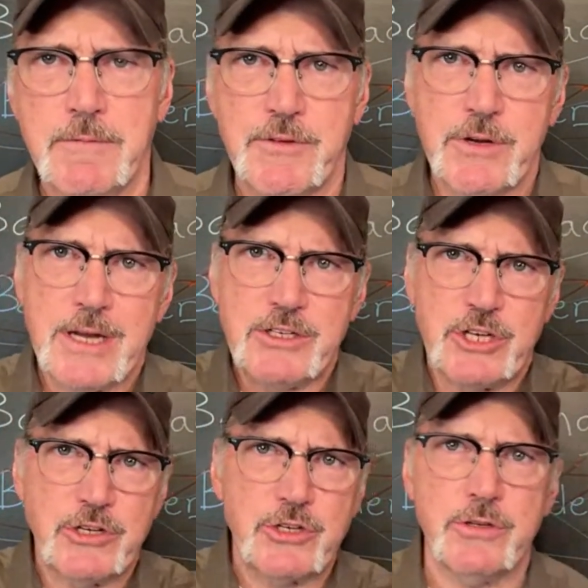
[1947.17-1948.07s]
if you're not
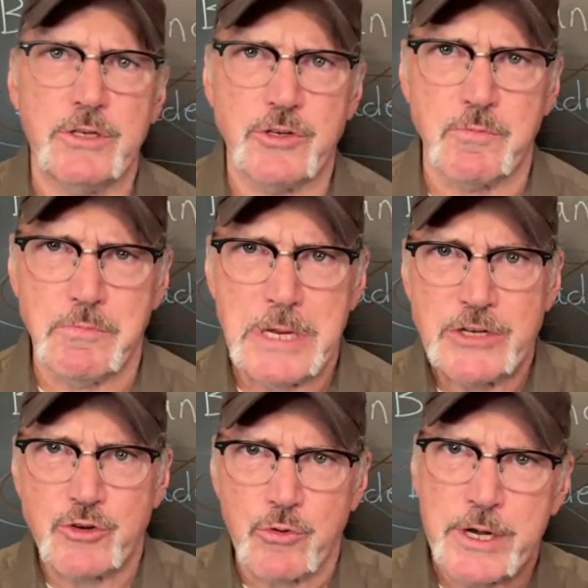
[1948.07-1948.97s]
intentional in your
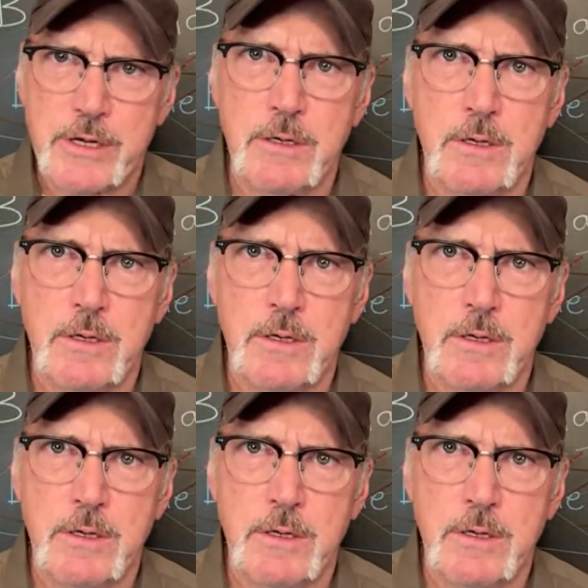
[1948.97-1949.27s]
mentoring,